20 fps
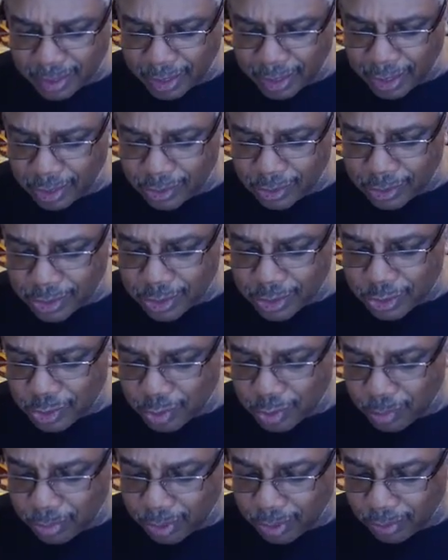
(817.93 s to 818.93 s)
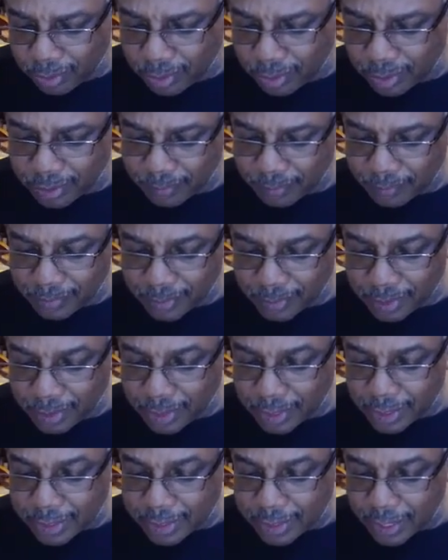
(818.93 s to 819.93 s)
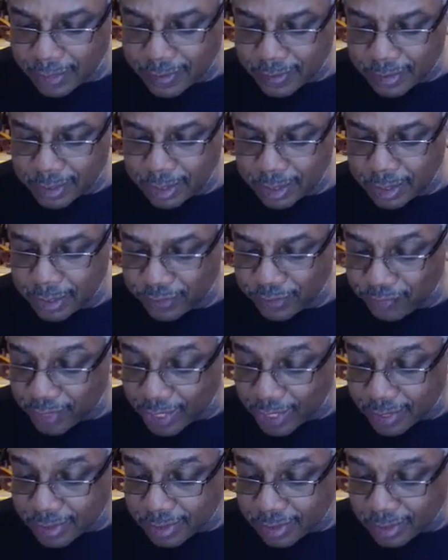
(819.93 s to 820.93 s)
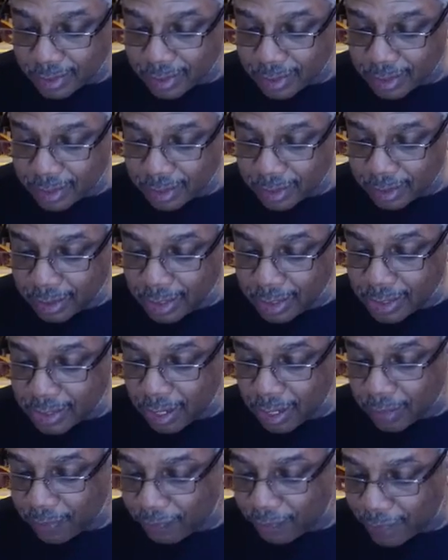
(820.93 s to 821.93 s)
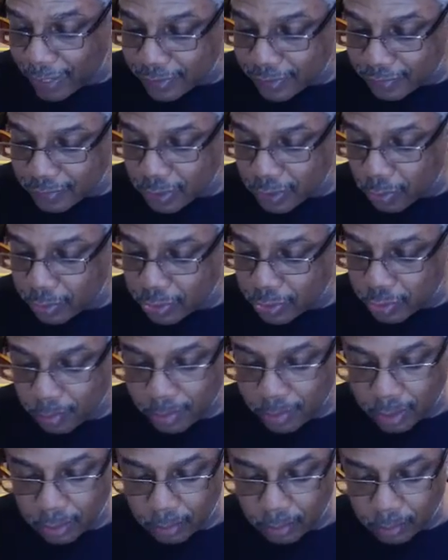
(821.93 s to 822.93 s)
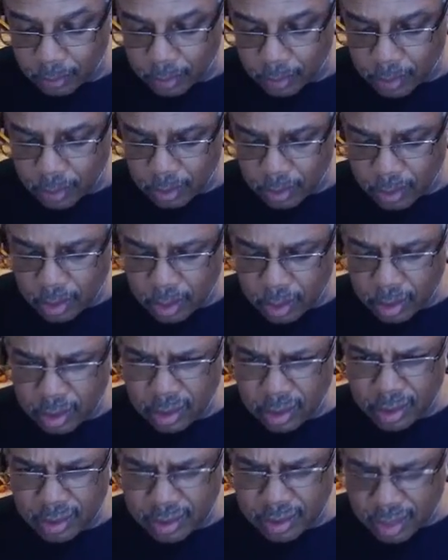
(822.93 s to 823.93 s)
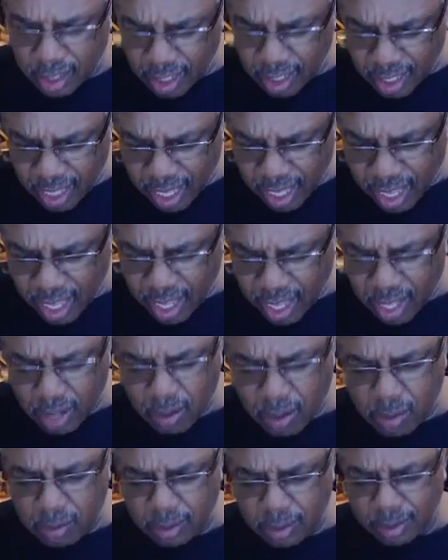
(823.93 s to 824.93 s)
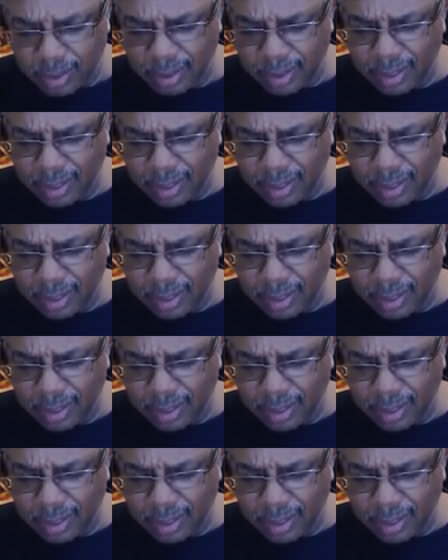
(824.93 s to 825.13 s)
He looked into the mirror. Instead of seeing his face, he saw the face of Tony Gemello. The hell?